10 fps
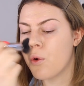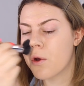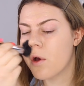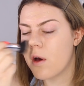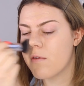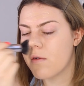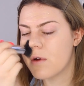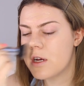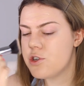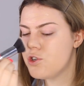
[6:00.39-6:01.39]
more
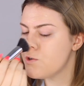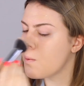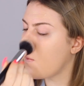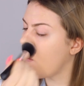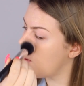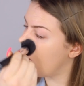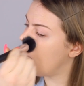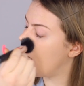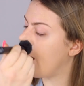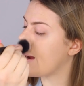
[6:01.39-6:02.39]
coverage.
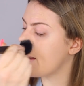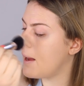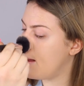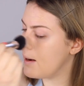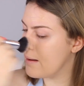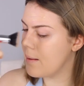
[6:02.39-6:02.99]
I like that.